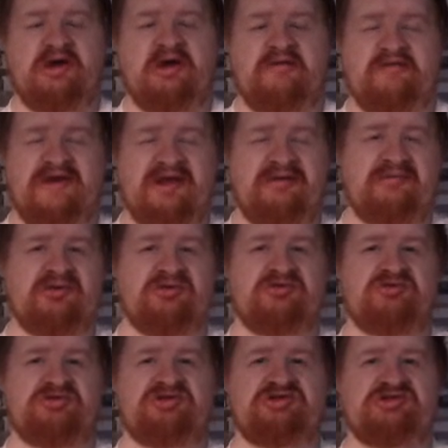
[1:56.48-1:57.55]
For anyone
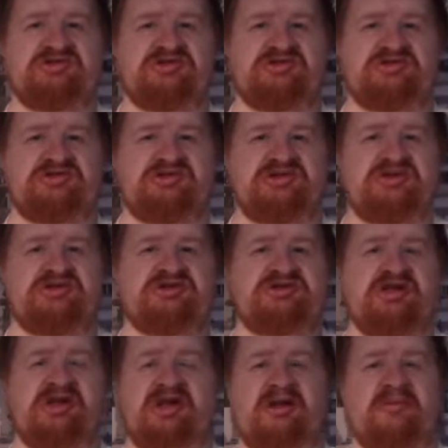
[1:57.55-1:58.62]
who's seen the
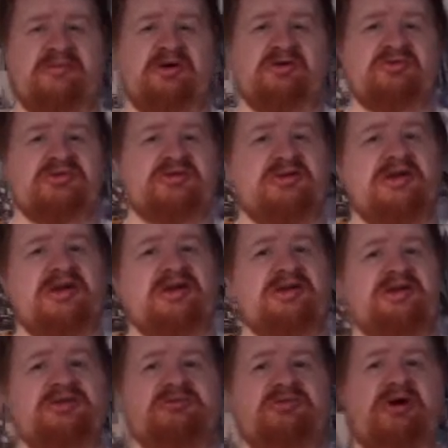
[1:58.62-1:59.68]
trailer, I'm not going to link
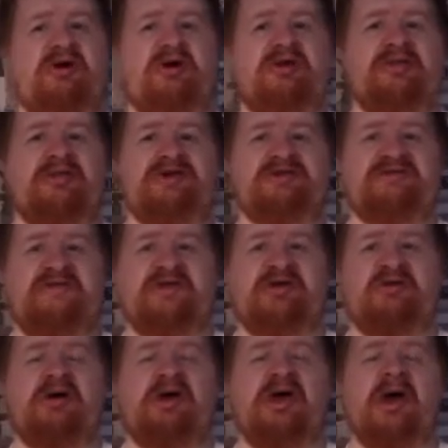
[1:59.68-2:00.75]
to it on this
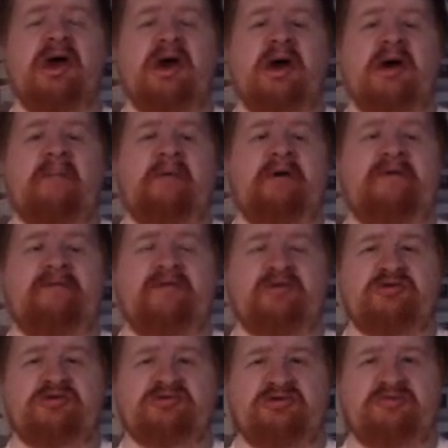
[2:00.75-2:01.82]
video, but for
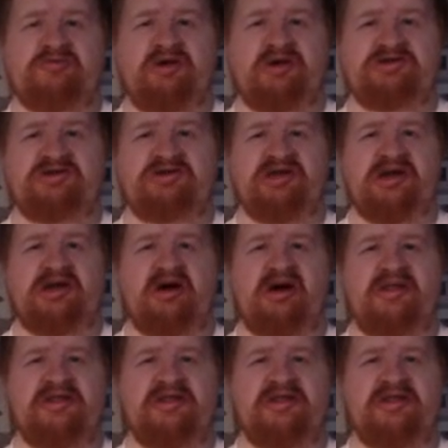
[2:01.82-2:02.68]
those who have not seen it, at